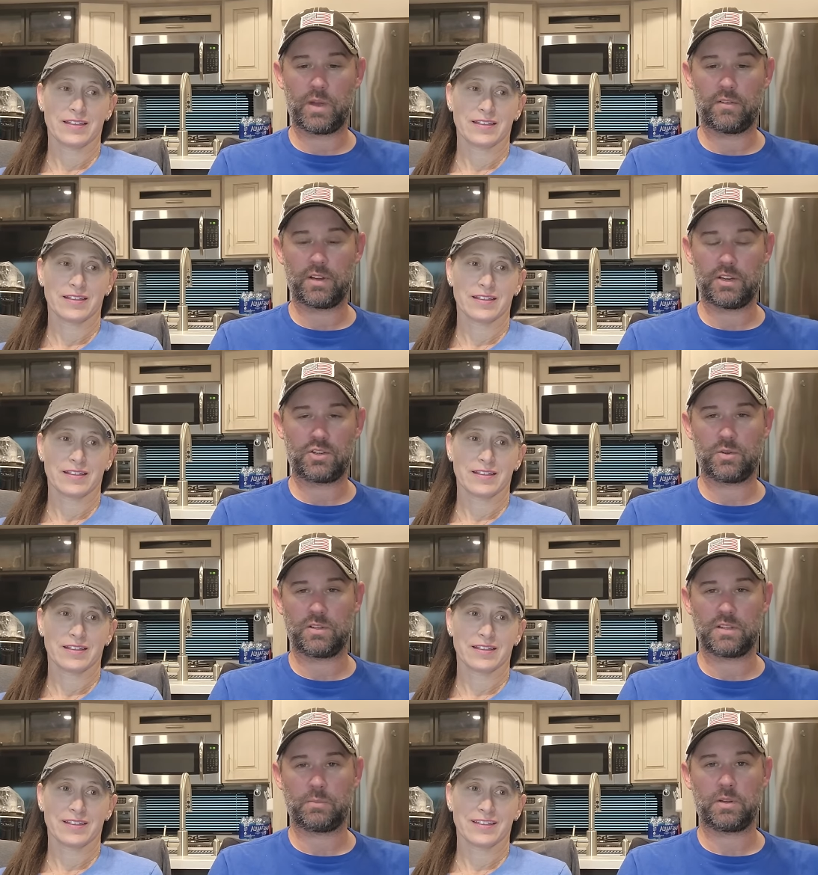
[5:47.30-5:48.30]
Speaker 1: we have an issue and the
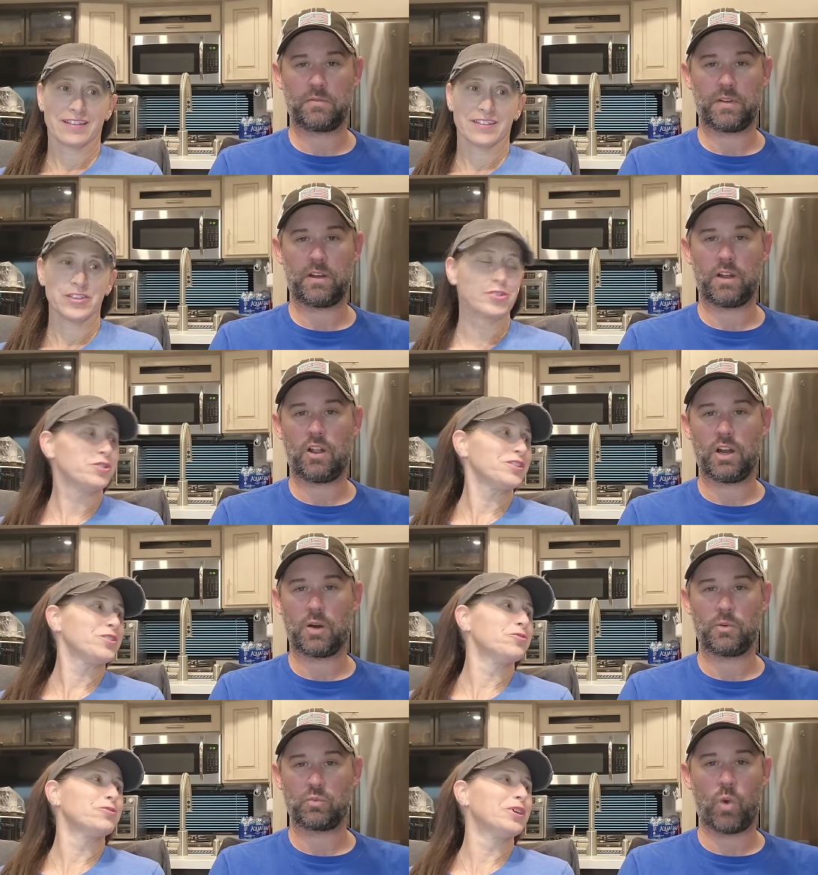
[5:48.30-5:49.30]
septic failed, all I heard
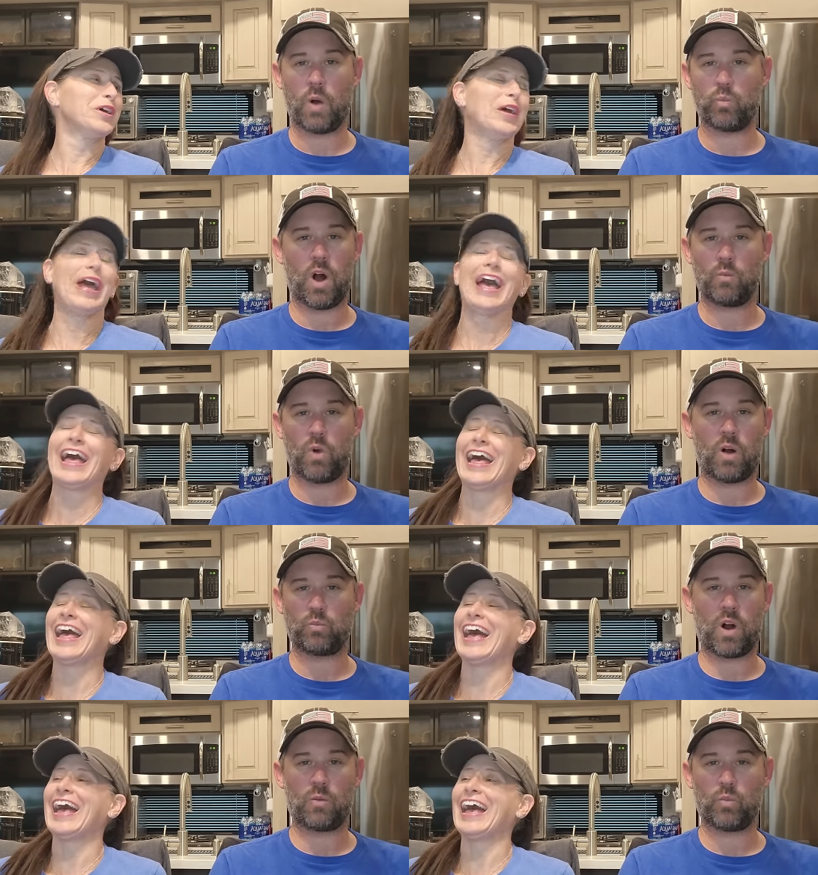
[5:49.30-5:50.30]
you... was womp, womp, womp,
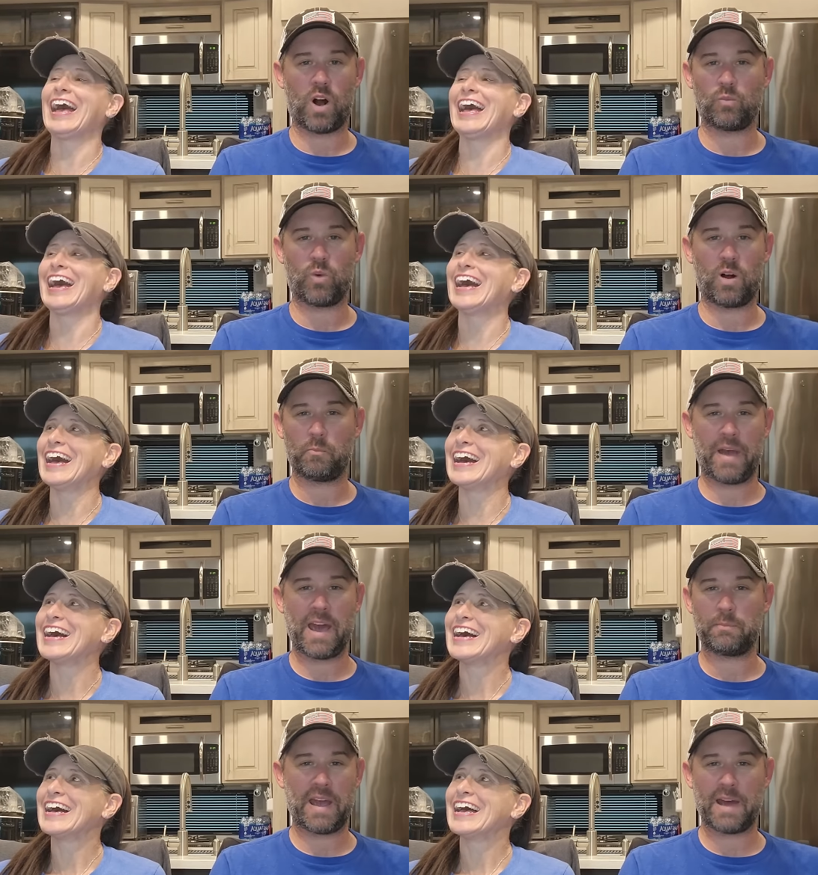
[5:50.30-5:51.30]
womp, womp, womp,
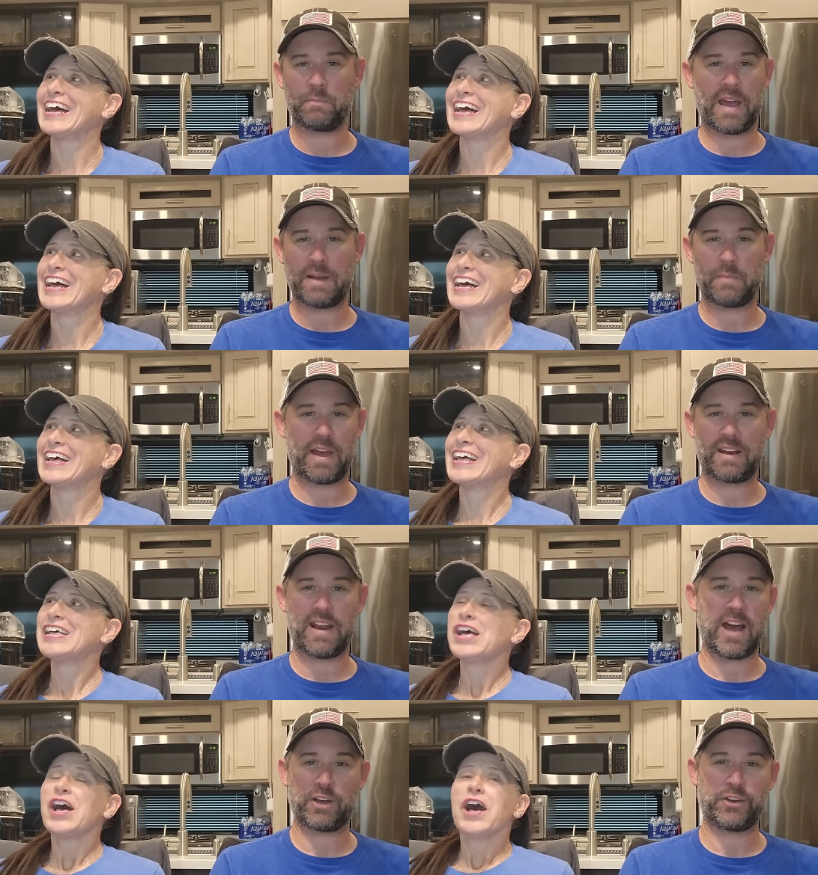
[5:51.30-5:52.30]
bad, bad, bad, bad,
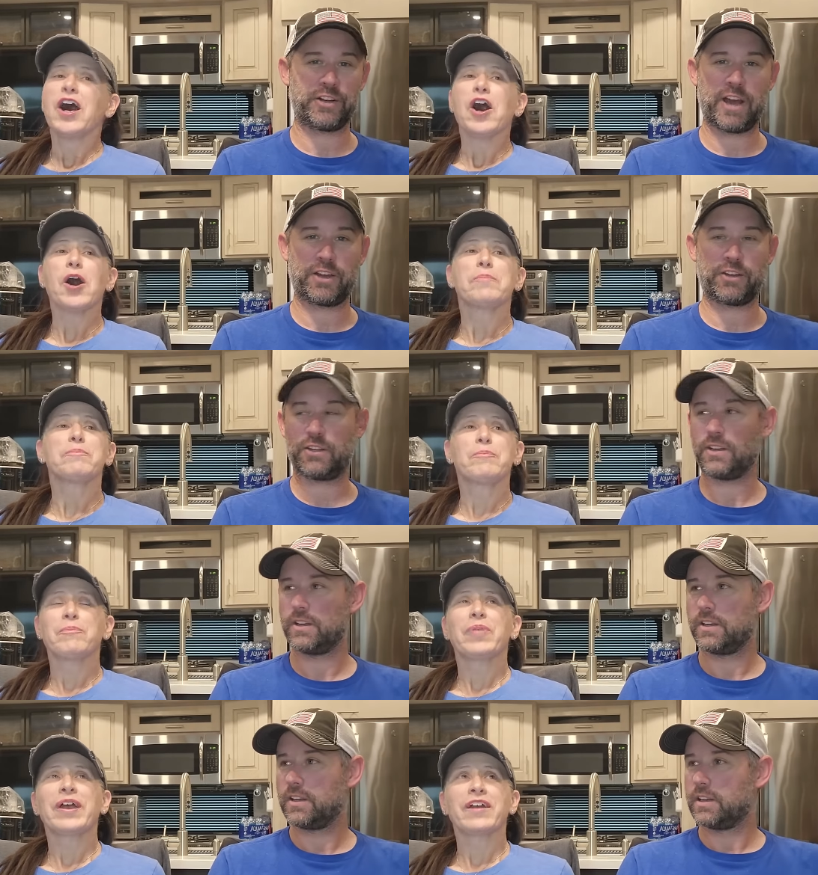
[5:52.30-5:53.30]
not good, not good.
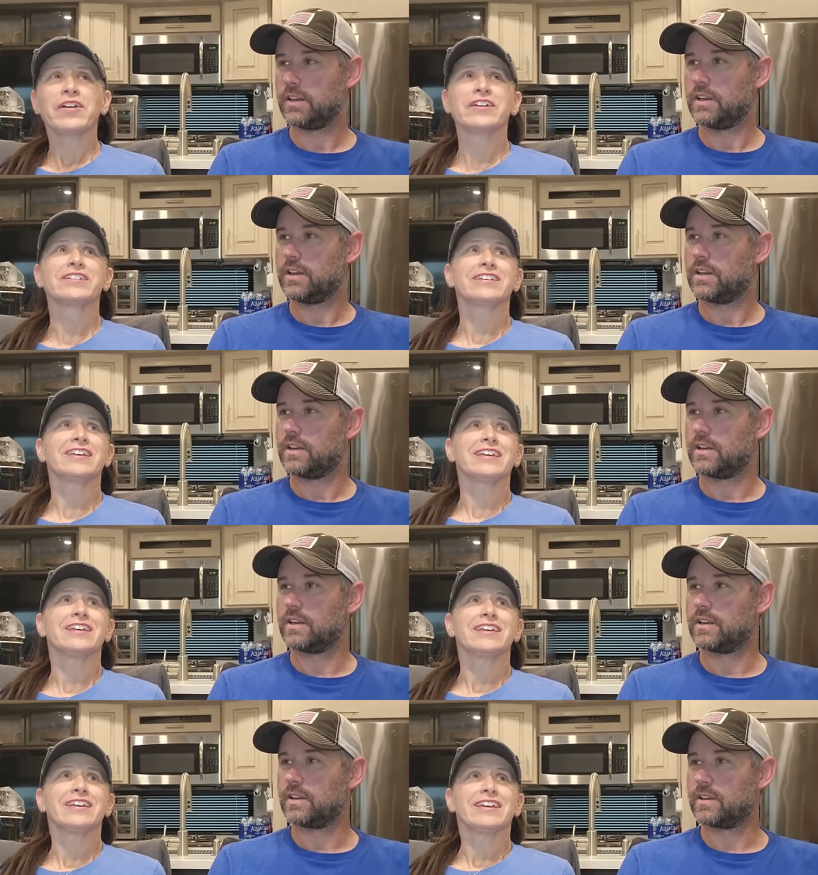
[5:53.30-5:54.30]

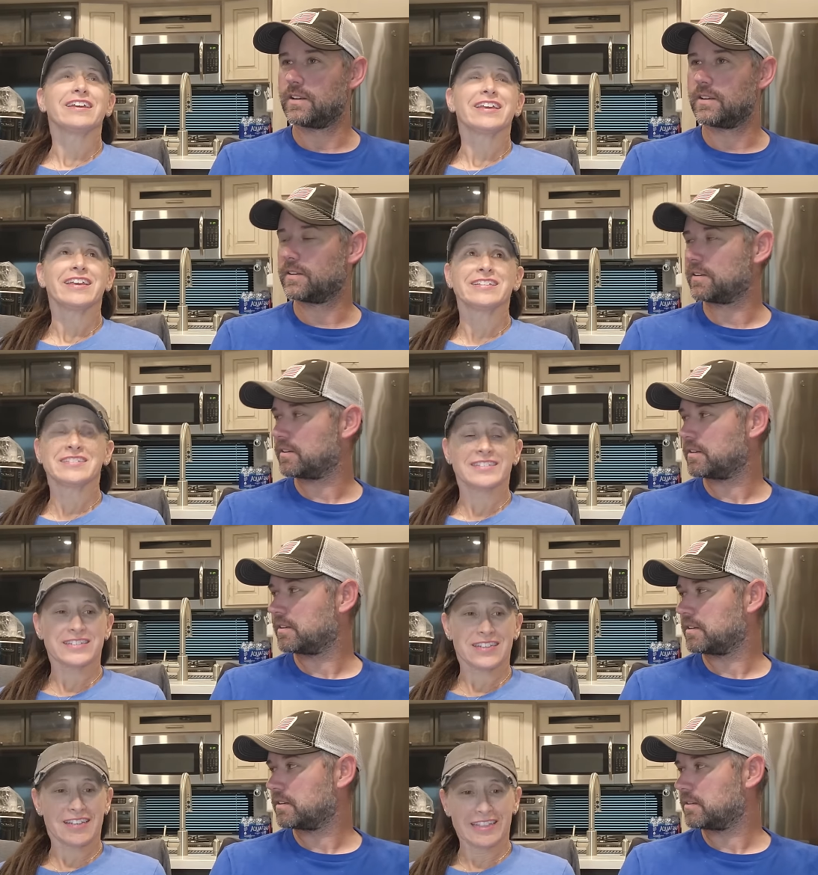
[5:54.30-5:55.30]
Speaker 2: Apparently, it's
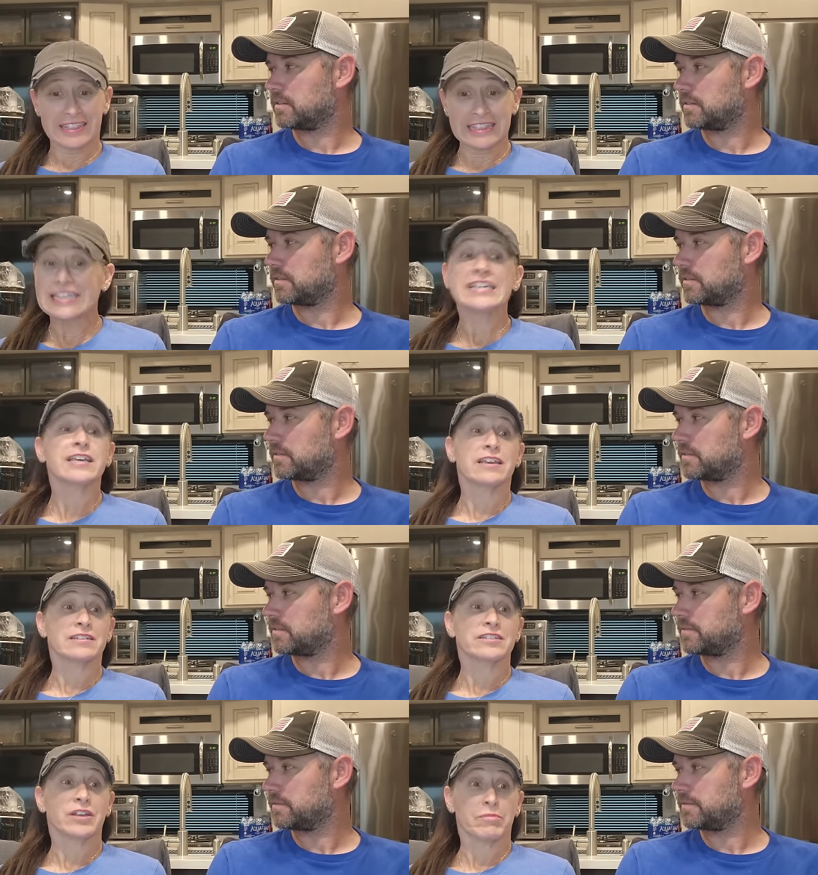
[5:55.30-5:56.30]
leaking
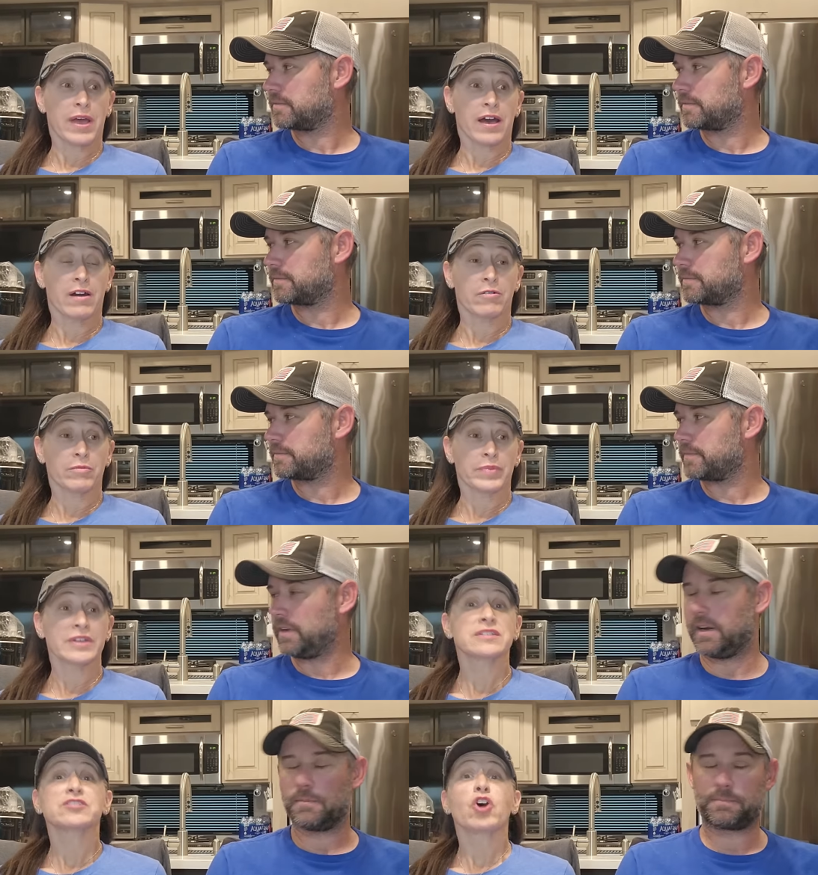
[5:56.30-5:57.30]
somehow because
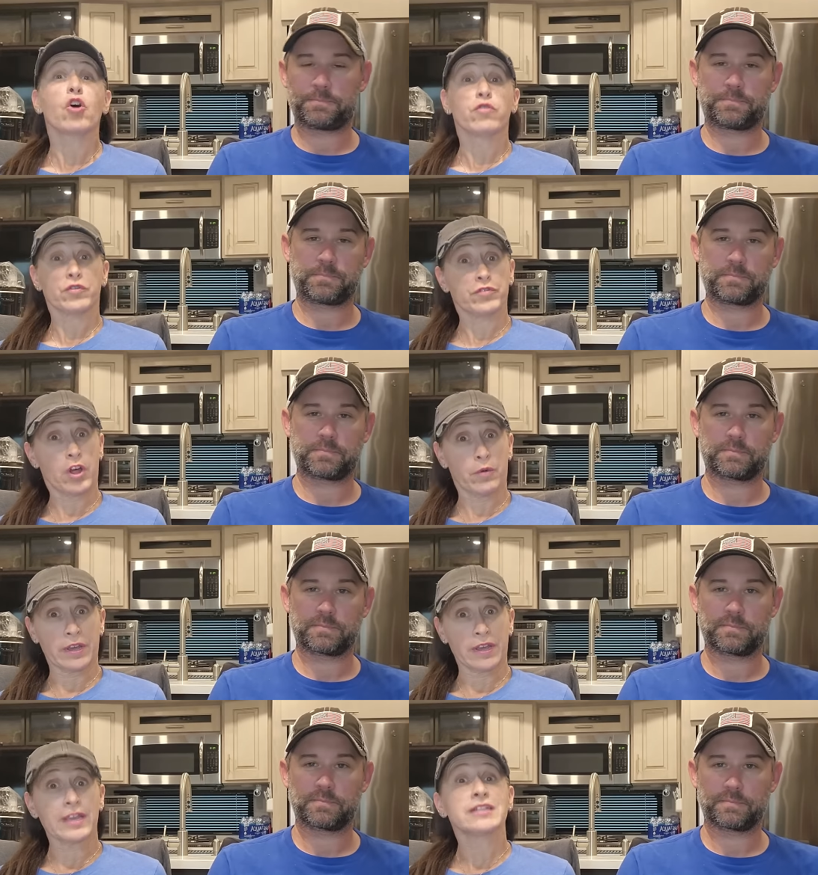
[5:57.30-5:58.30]
yeah. it's
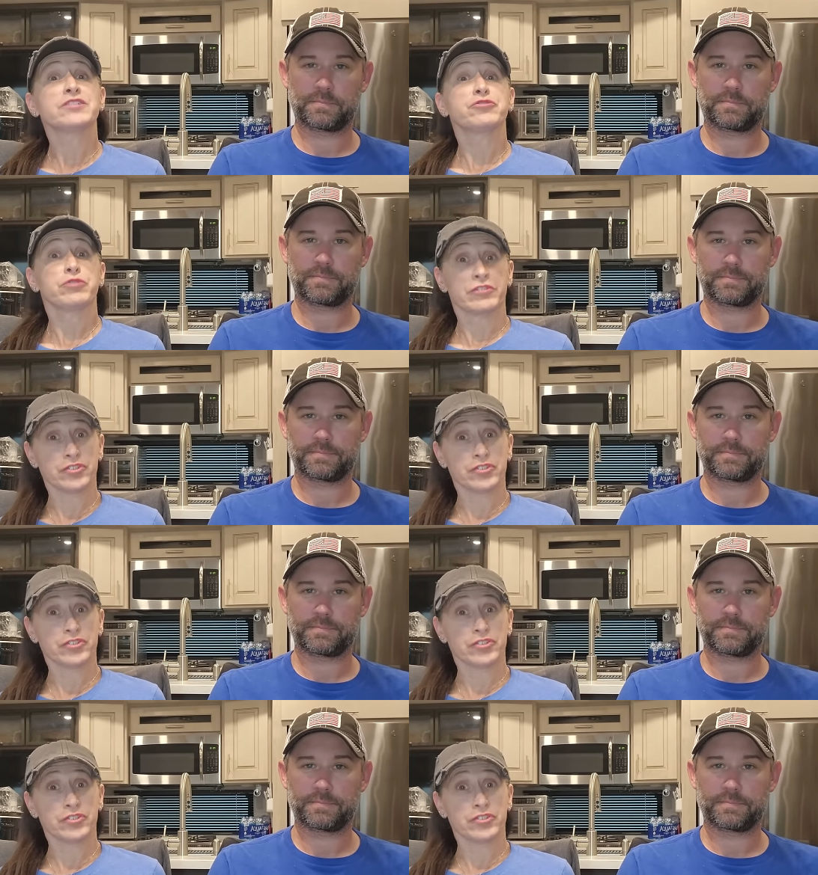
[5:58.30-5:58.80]
overflowing into the